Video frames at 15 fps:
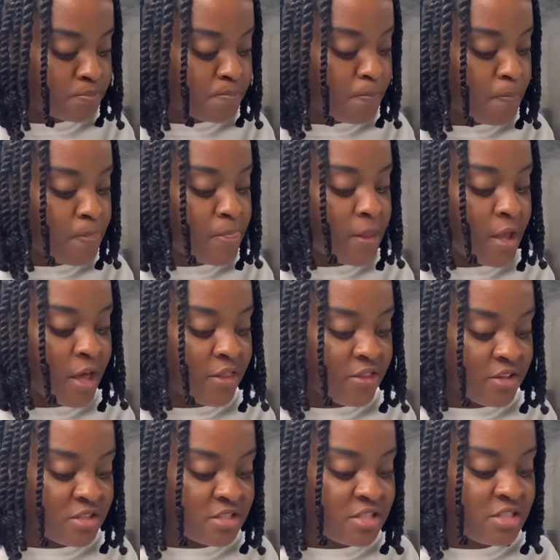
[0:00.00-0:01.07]

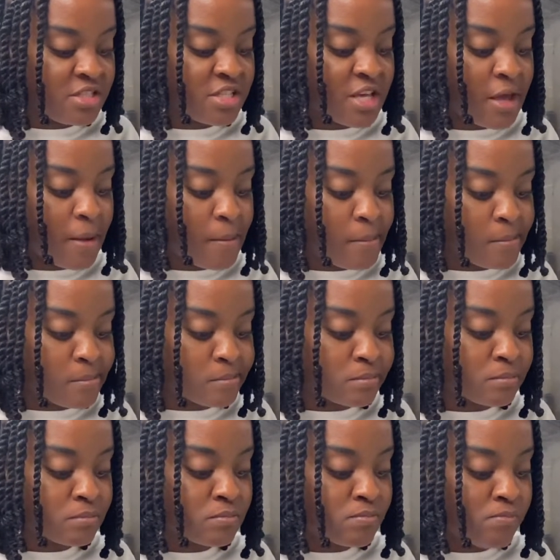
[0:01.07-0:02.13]
subscribing so you
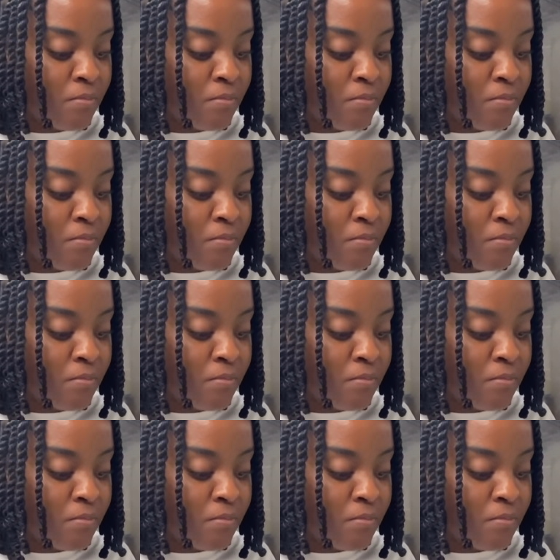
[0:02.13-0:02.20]
can learn